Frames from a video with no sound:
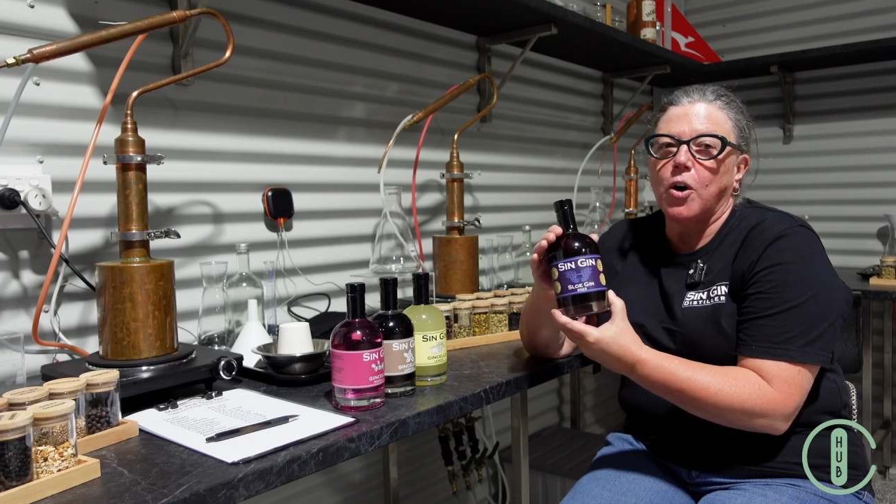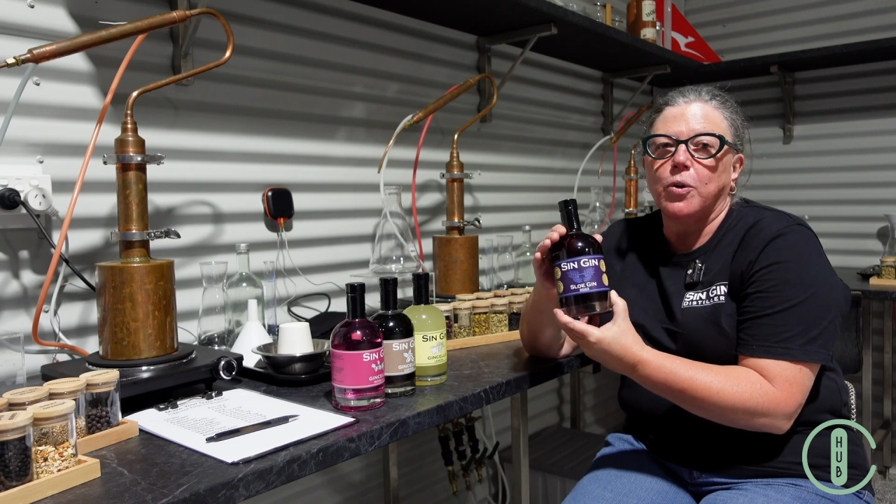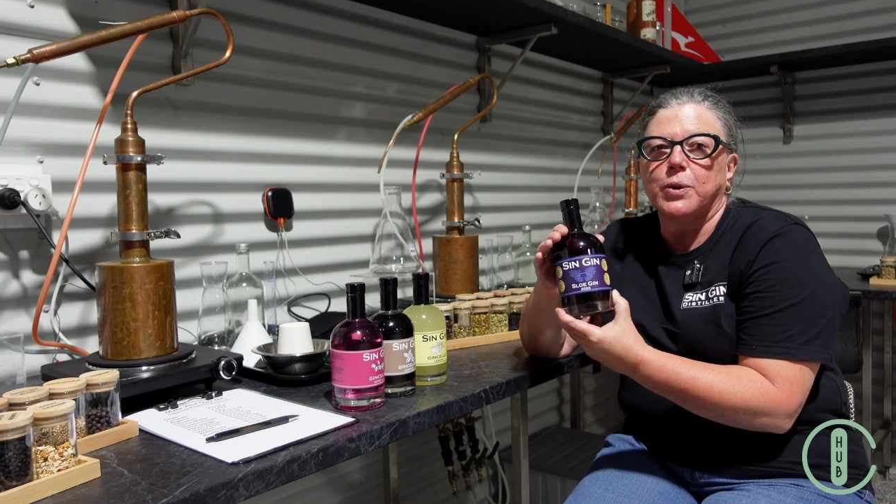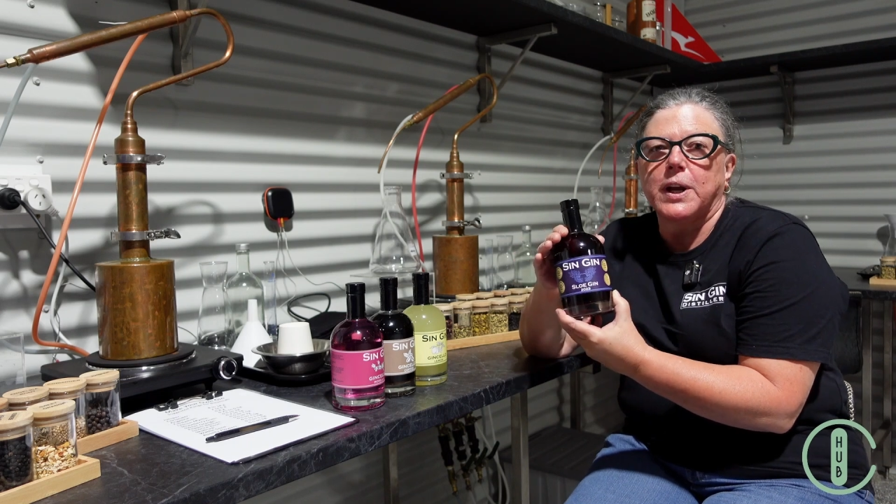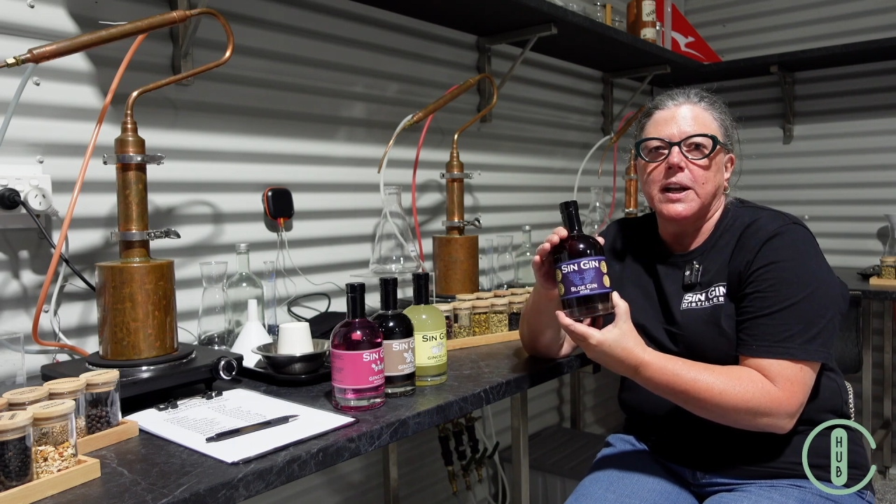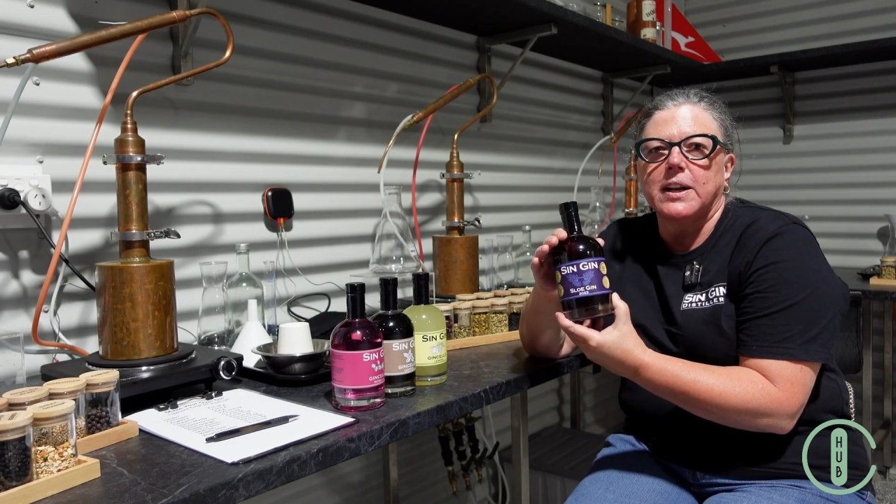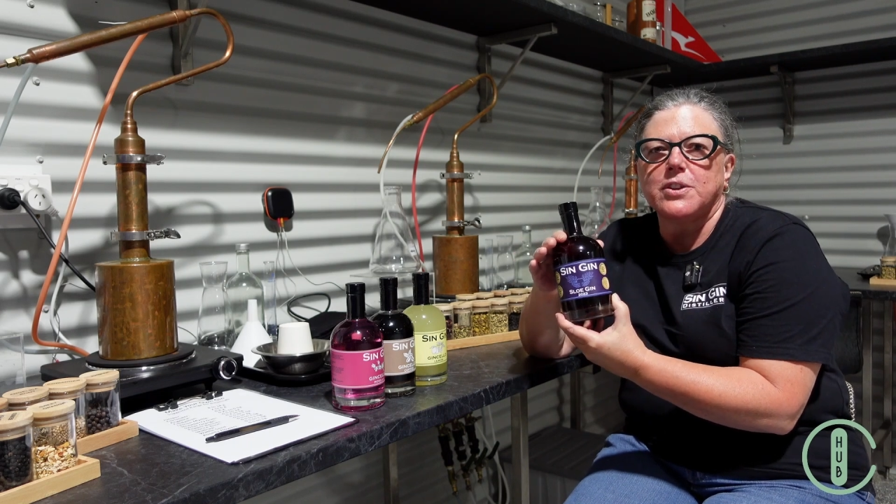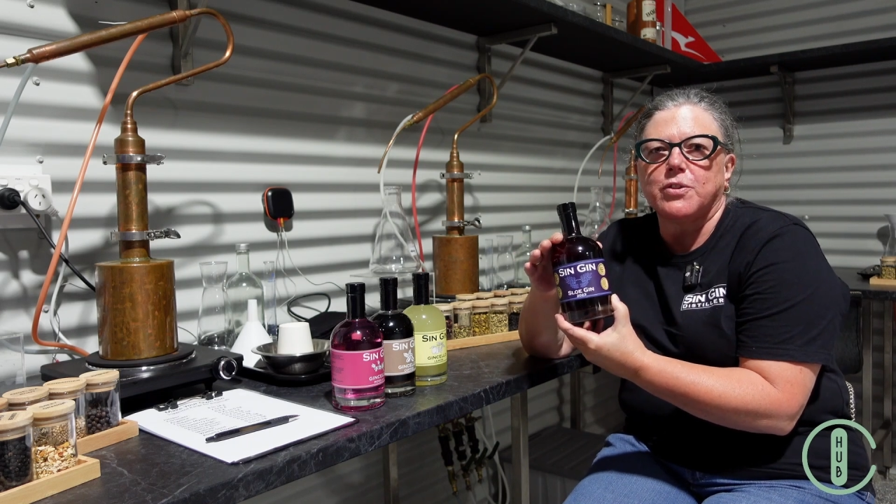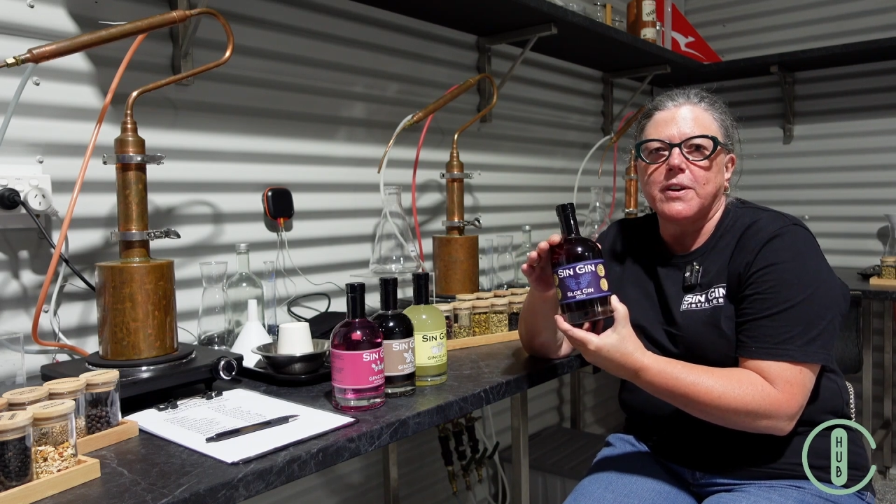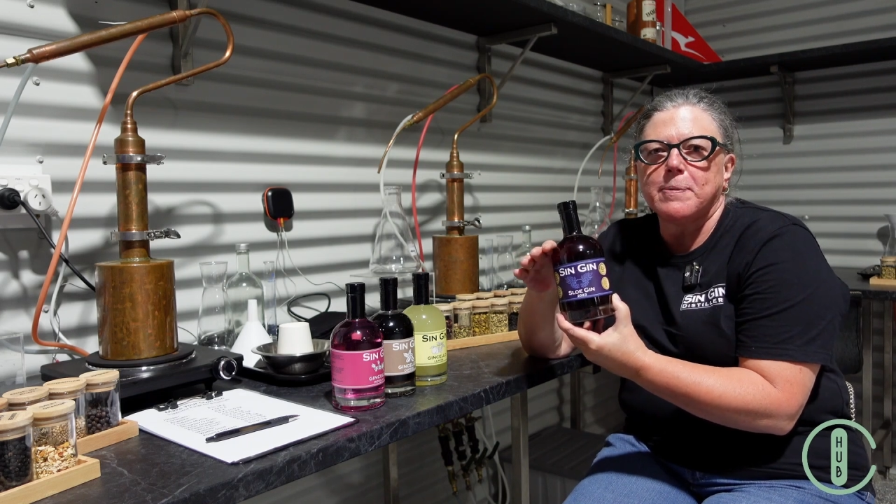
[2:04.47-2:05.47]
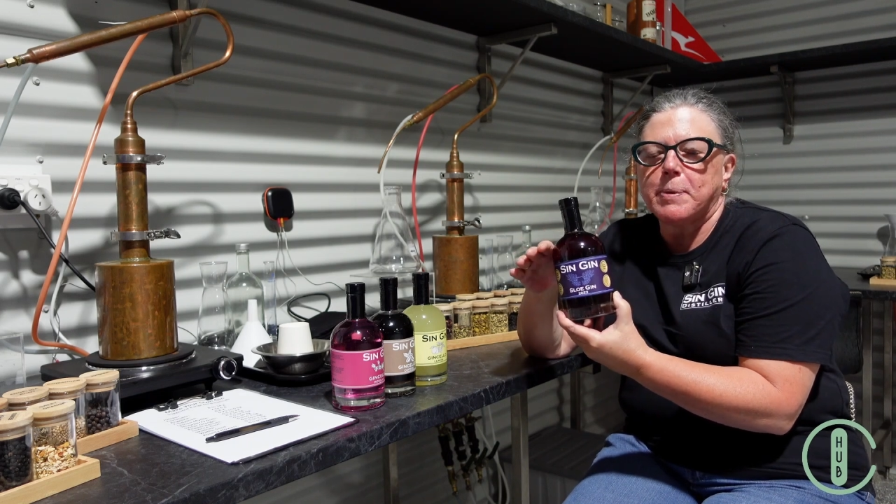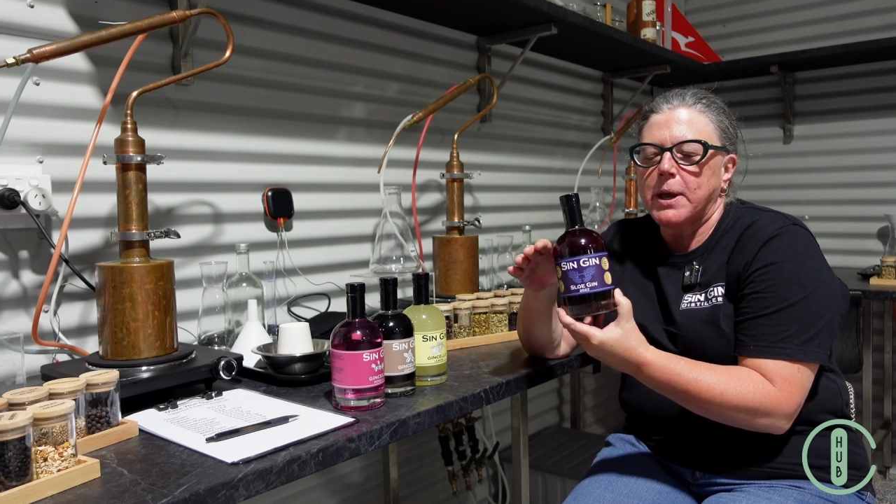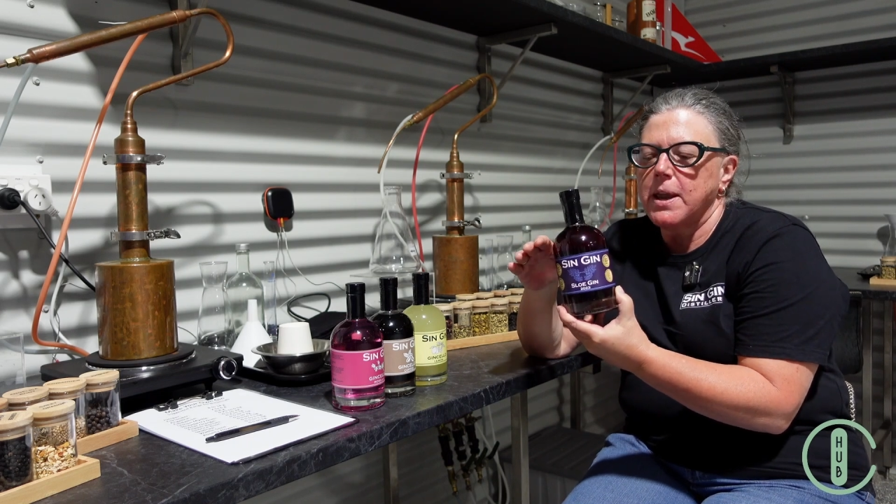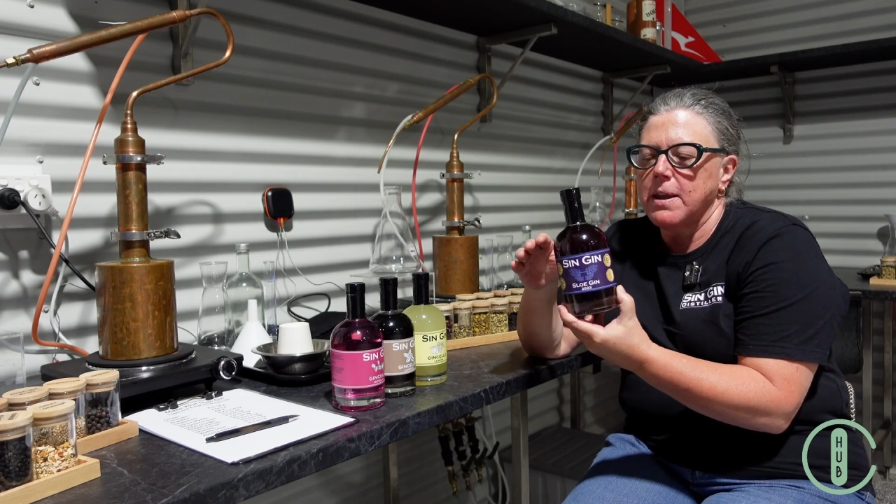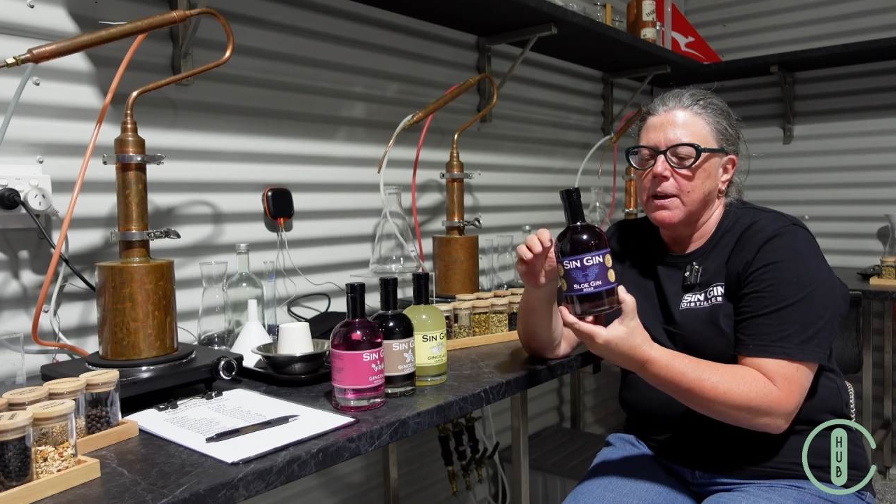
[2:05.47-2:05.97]
old English
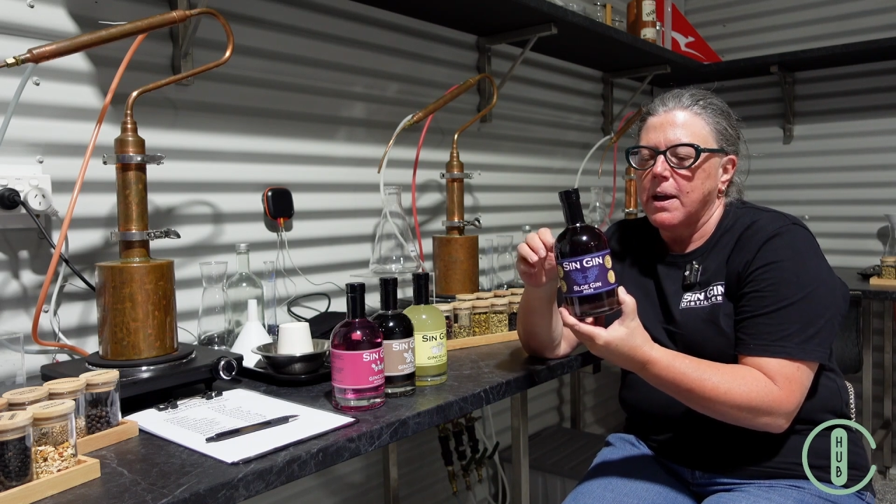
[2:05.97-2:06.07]
recipe